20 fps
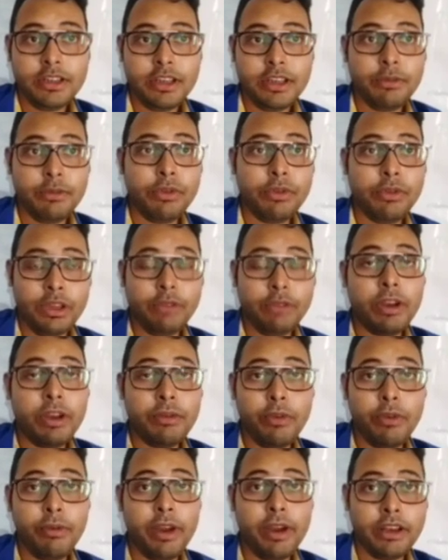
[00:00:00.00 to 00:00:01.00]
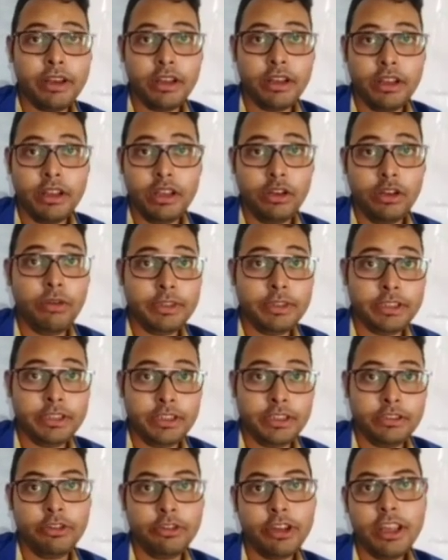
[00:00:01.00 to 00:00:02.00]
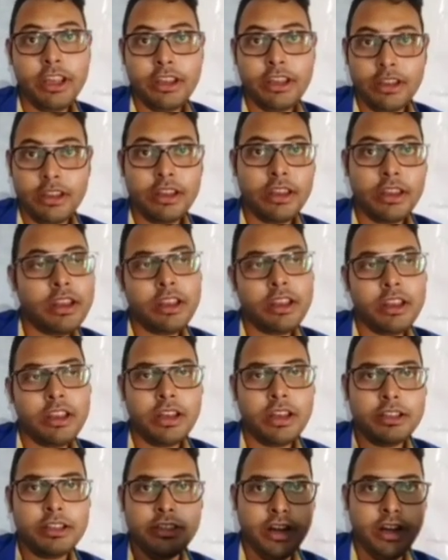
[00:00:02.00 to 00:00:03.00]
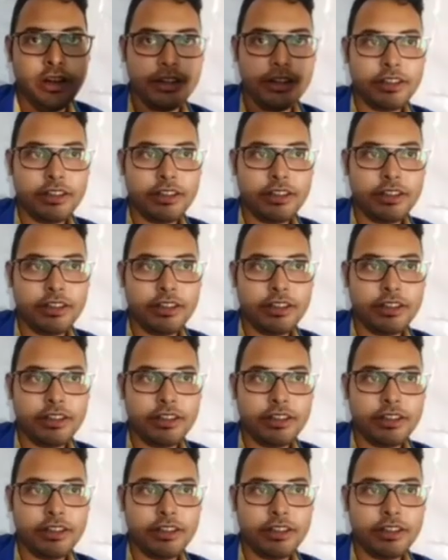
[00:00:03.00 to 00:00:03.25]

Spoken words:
if you can provide in comment section. Okay, let's start it.